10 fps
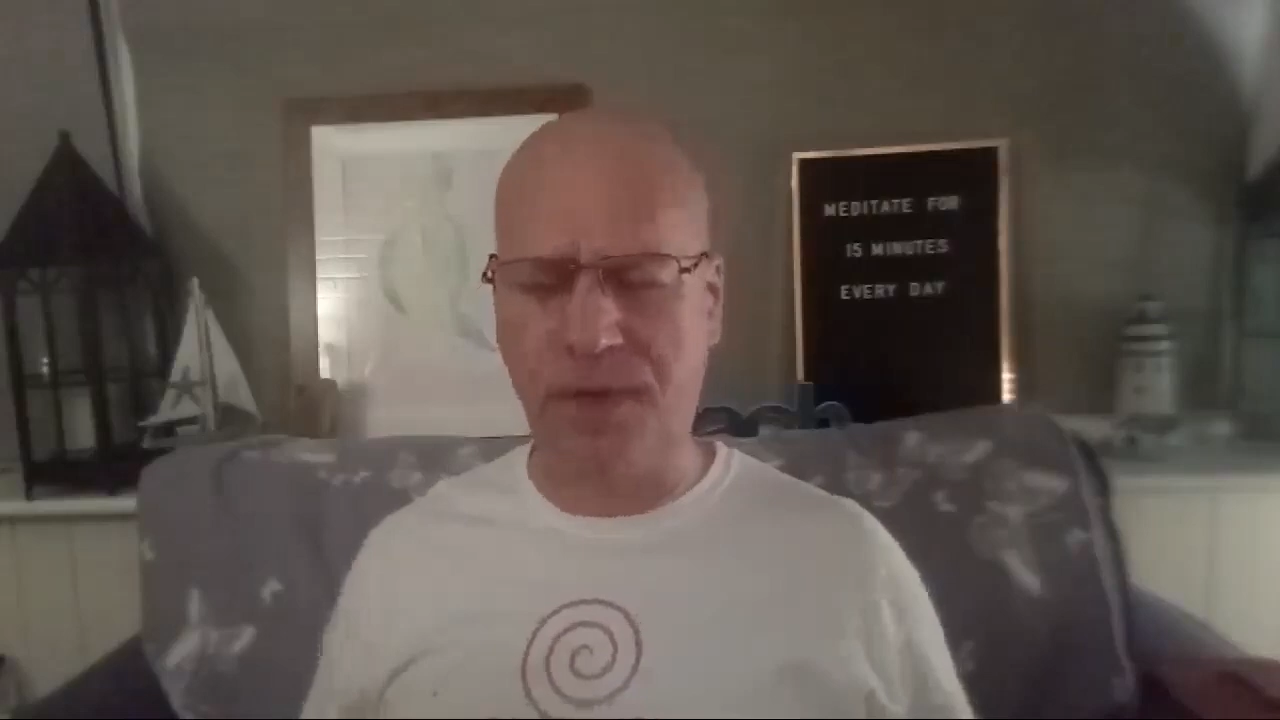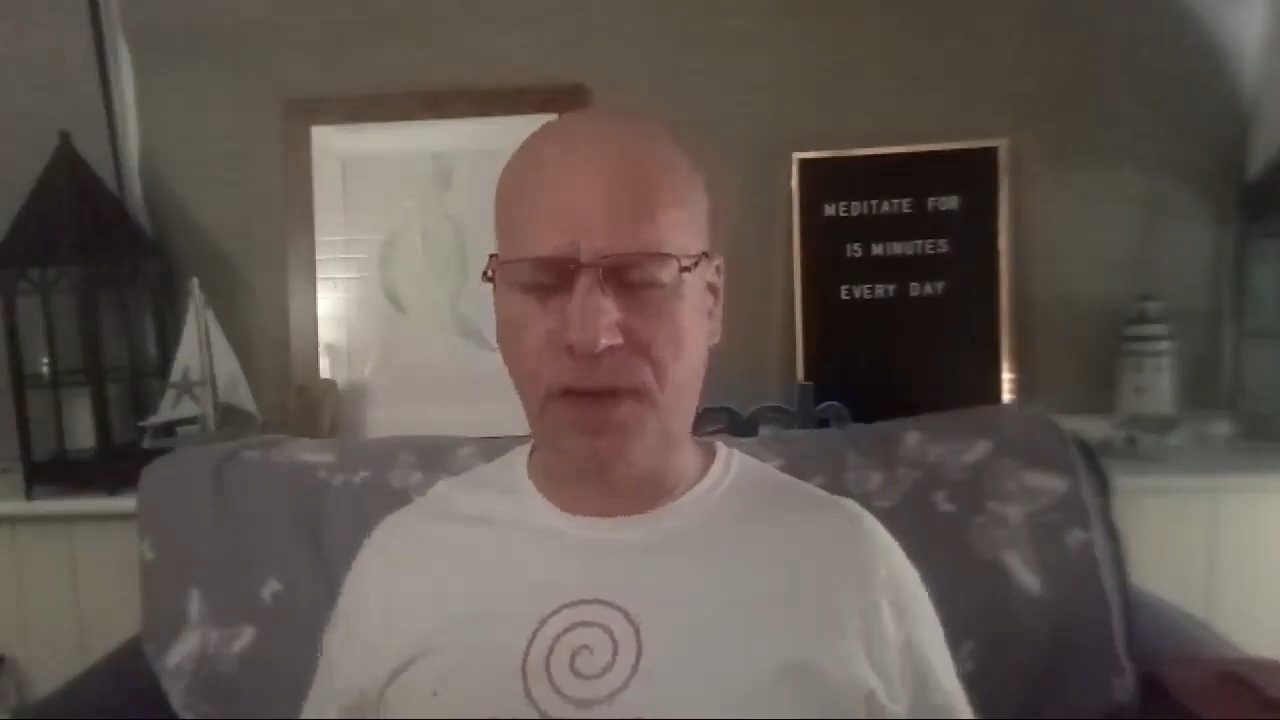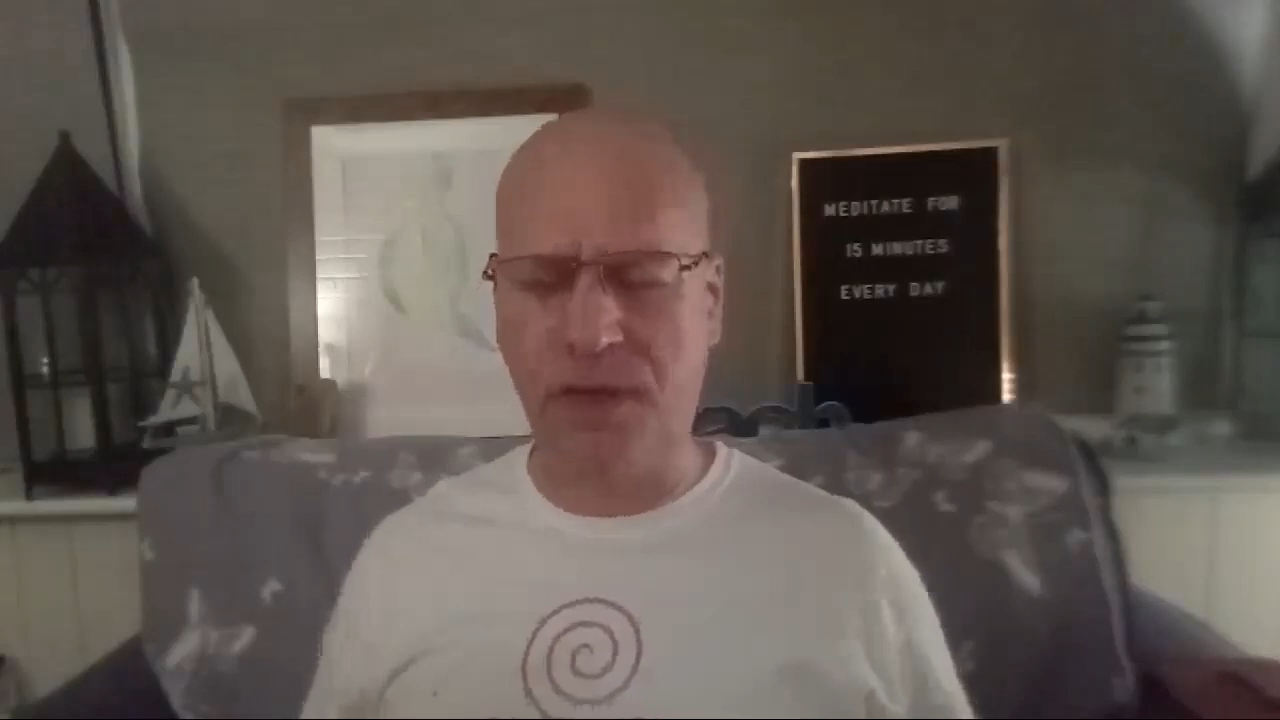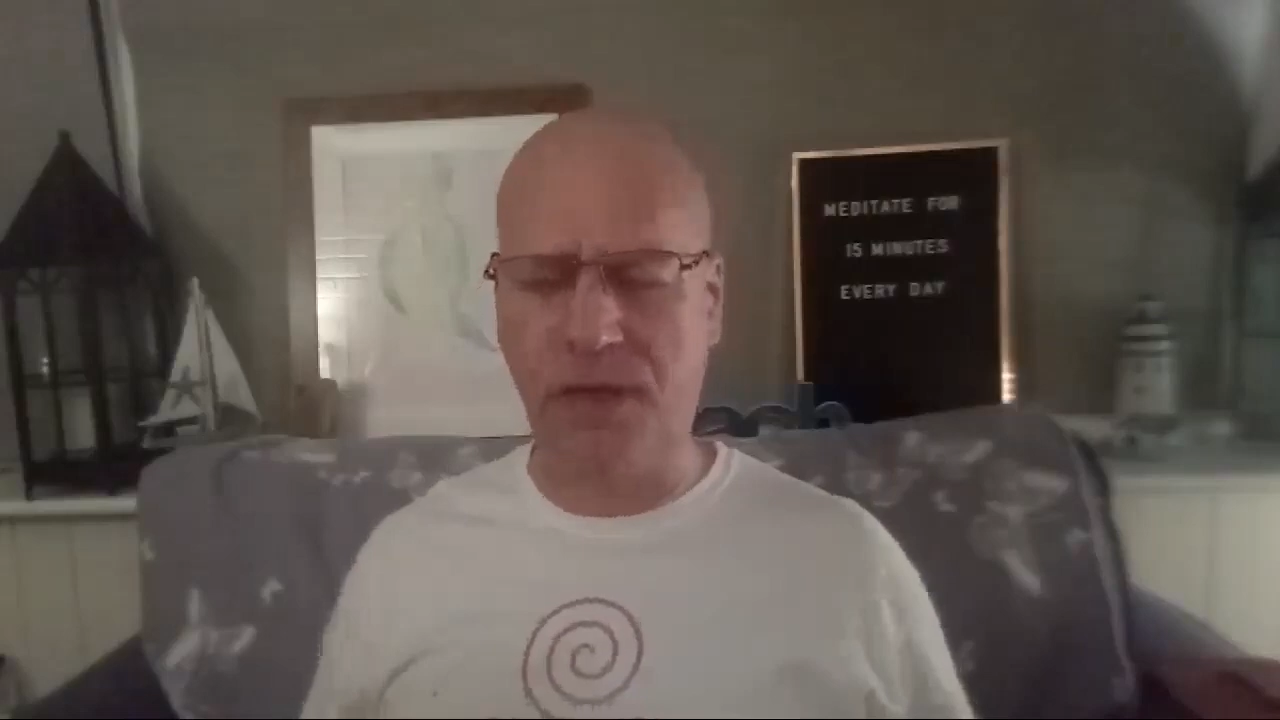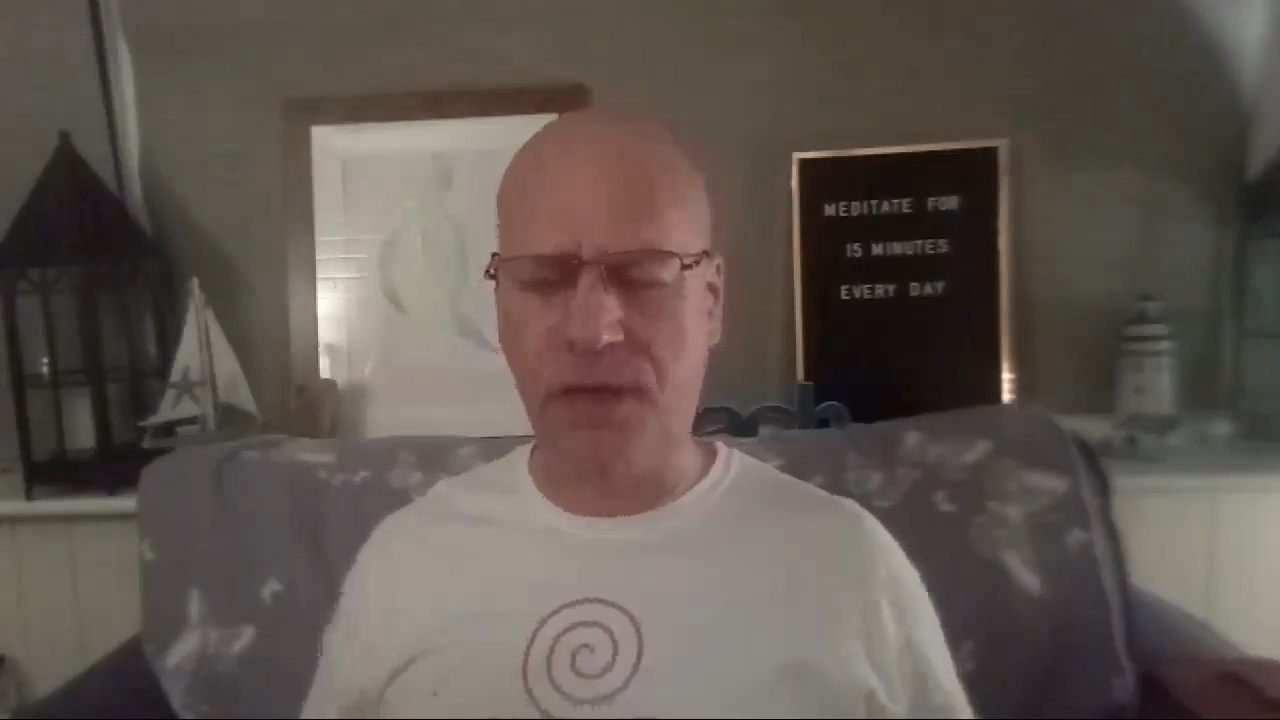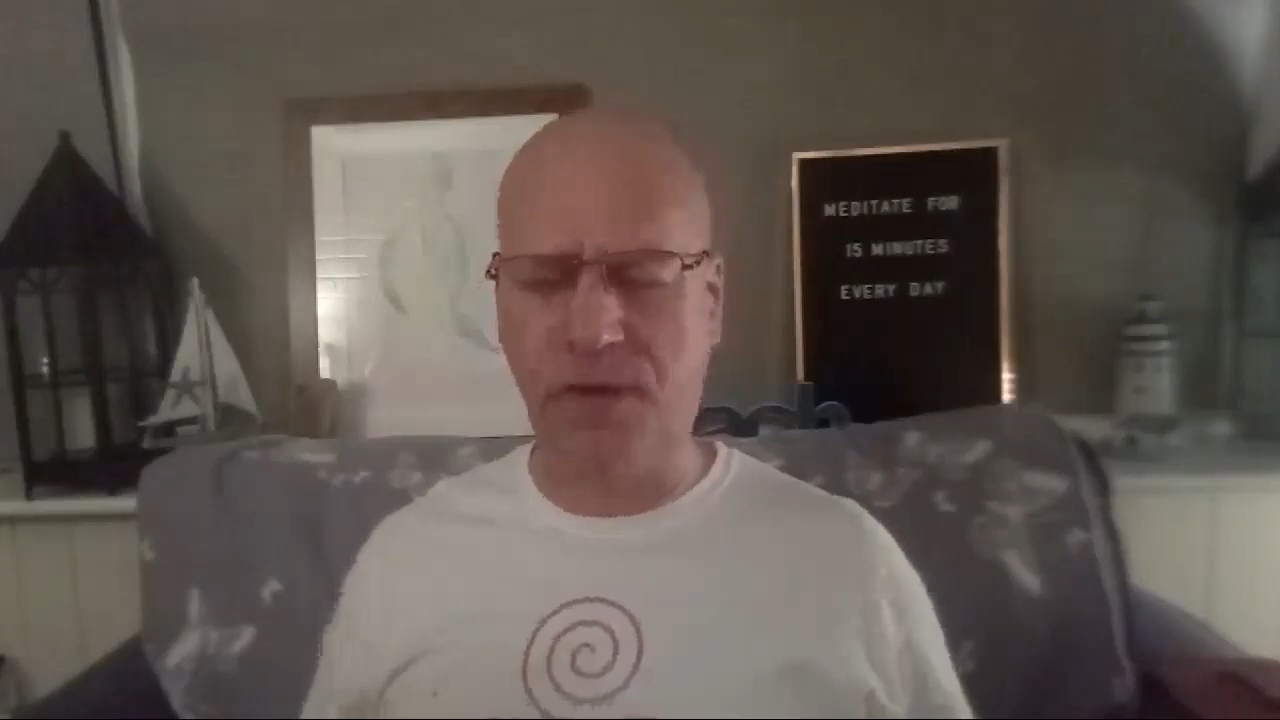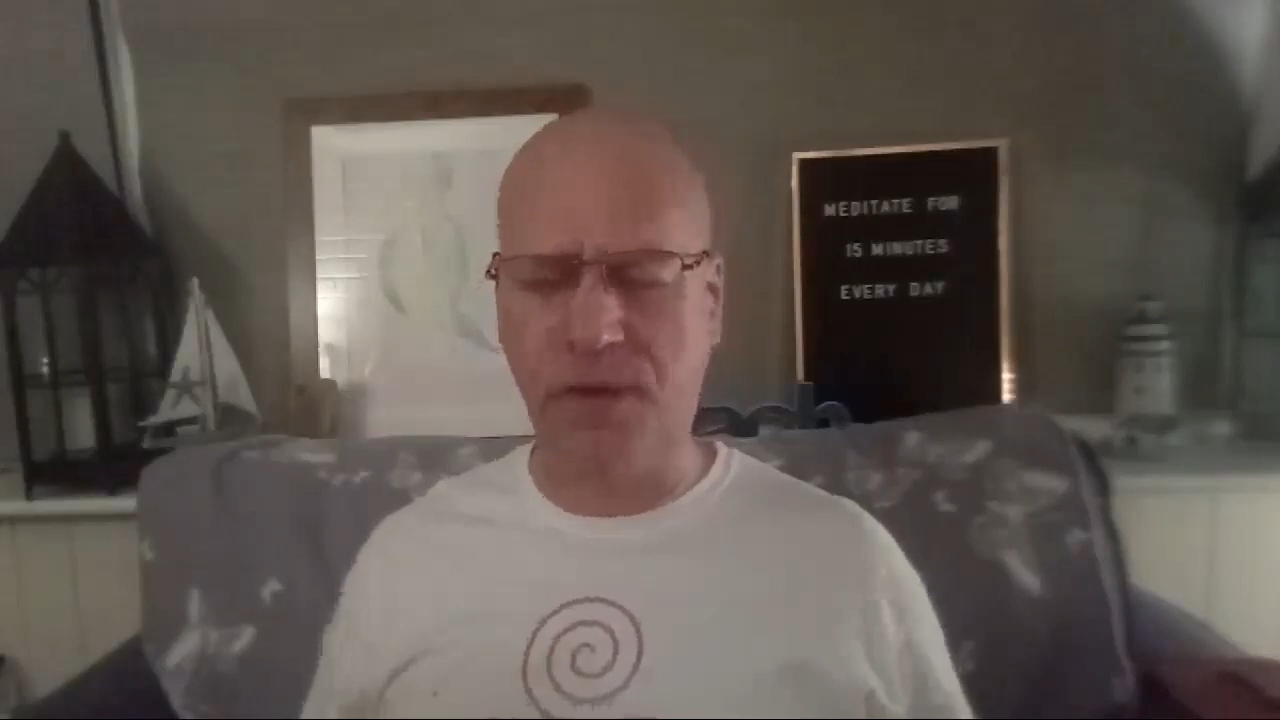Feel the